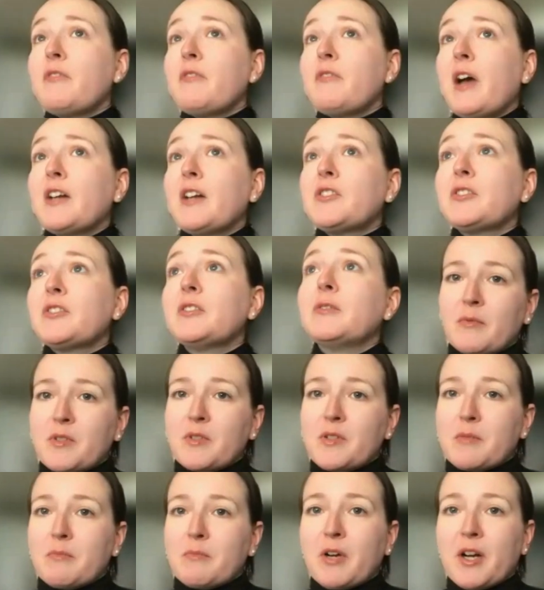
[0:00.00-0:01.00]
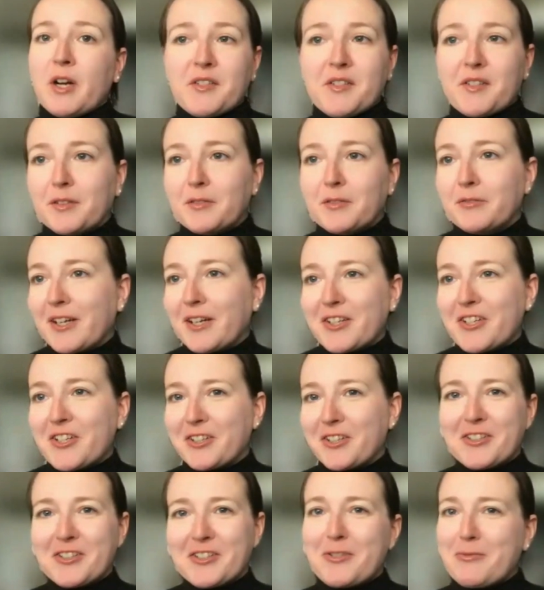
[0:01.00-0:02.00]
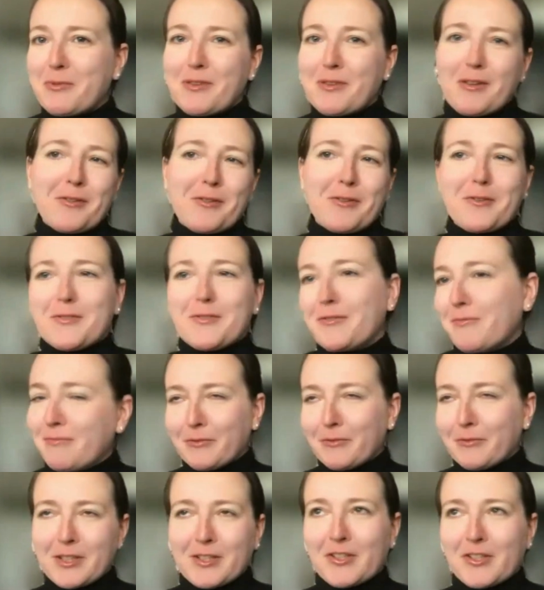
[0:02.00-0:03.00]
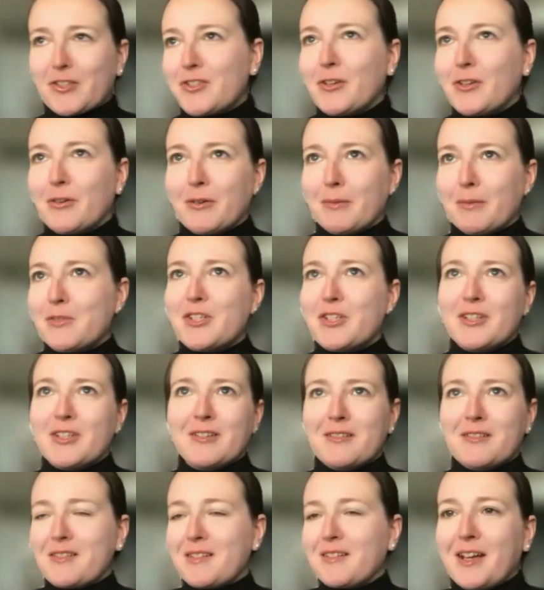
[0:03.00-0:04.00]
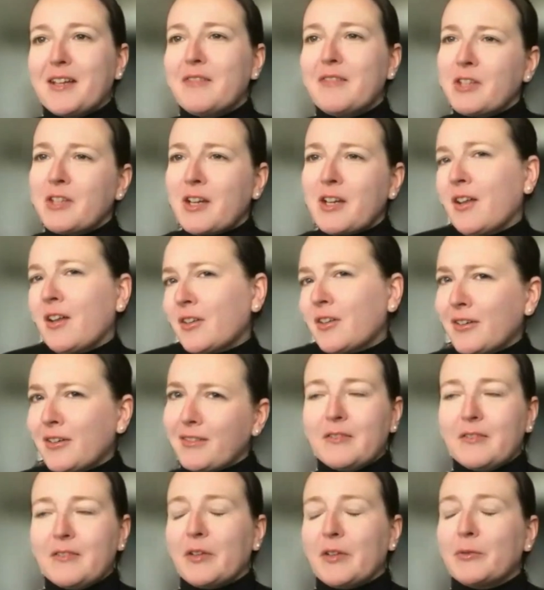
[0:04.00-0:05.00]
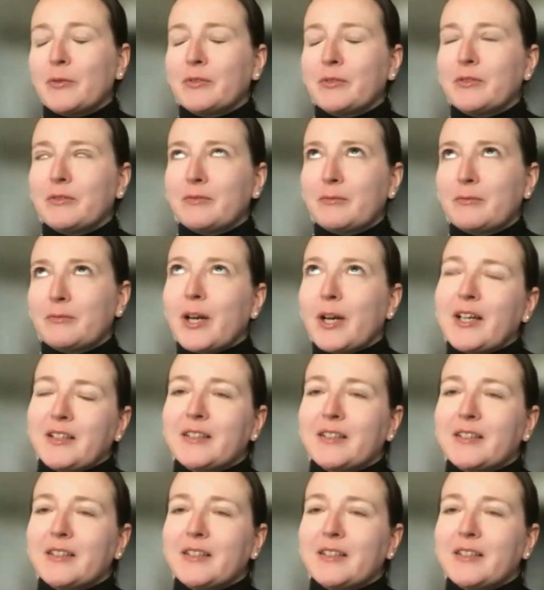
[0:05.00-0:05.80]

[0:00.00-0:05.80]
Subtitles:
factory was impressive, actually, just with all those vintage sewing machines. Even the color felt right.